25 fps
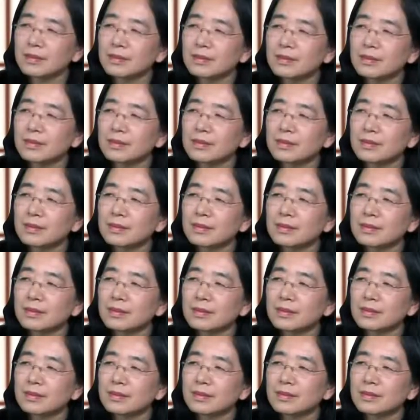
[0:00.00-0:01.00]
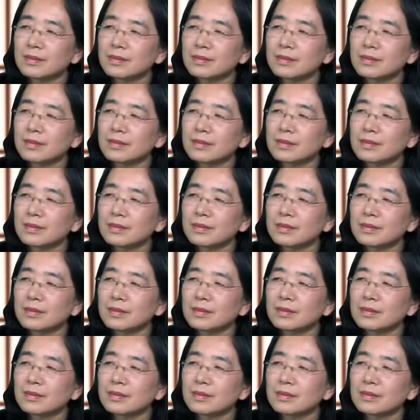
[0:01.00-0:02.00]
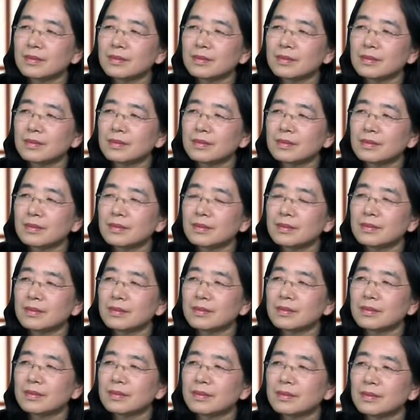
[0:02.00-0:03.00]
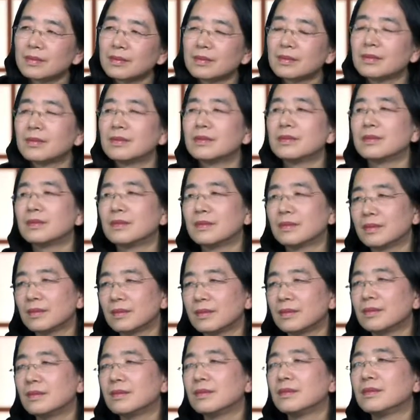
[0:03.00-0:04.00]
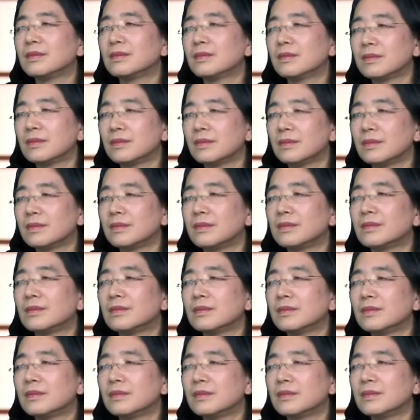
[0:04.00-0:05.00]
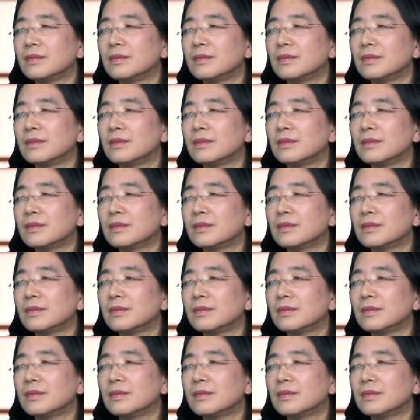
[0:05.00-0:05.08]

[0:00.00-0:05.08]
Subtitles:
The person shown says nothing.